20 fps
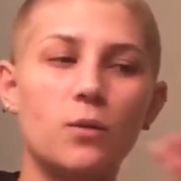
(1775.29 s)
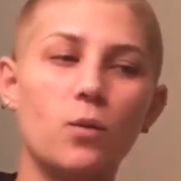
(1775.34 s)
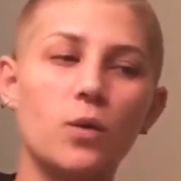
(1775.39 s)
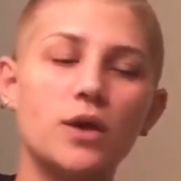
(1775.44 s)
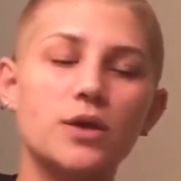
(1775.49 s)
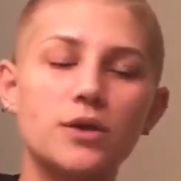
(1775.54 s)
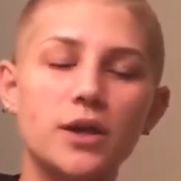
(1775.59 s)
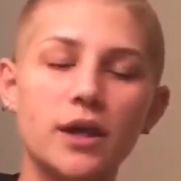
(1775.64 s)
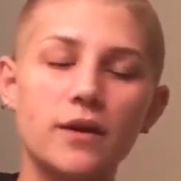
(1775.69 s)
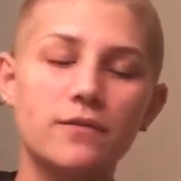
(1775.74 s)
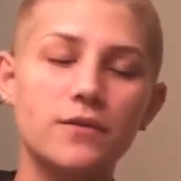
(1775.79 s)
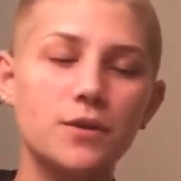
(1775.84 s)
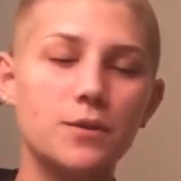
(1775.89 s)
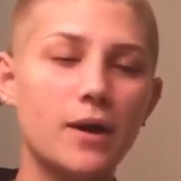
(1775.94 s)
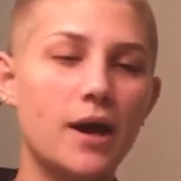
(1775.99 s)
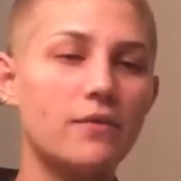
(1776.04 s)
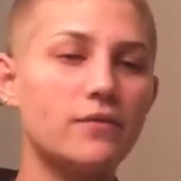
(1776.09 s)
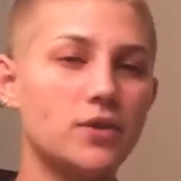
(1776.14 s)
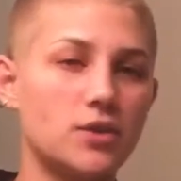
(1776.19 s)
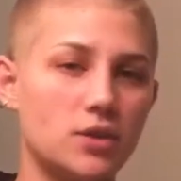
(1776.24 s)
wondering if you
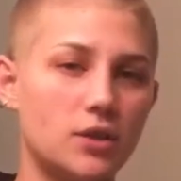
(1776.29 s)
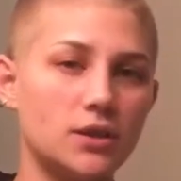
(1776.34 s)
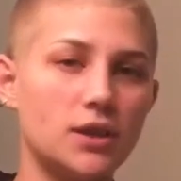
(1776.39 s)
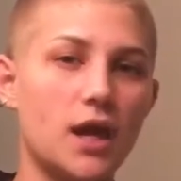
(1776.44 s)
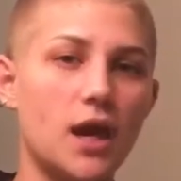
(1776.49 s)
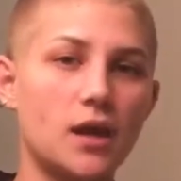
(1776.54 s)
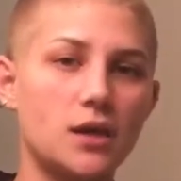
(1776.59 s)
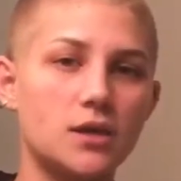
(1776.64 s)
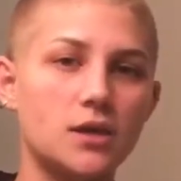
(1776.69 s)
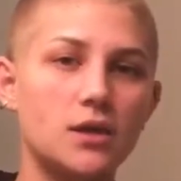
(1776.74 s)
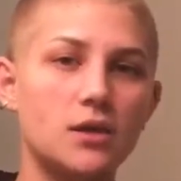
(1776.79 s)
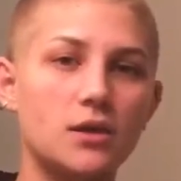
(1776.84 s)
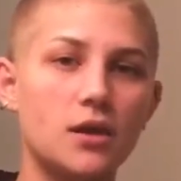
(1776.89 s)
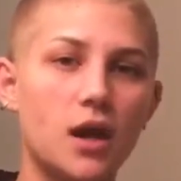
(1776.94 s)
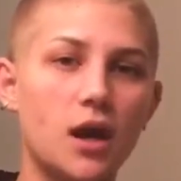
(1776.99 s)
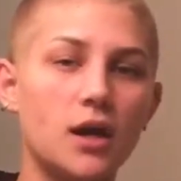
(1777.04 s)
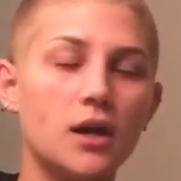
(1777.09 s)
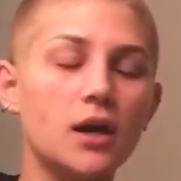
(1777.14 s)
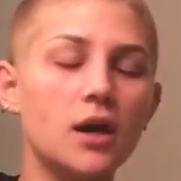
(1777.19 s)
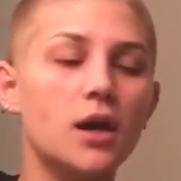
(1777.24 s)
have adult acne or
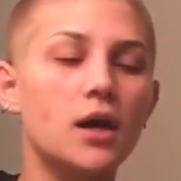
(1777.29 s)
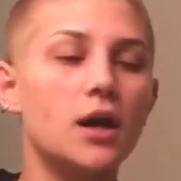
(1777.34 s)
not,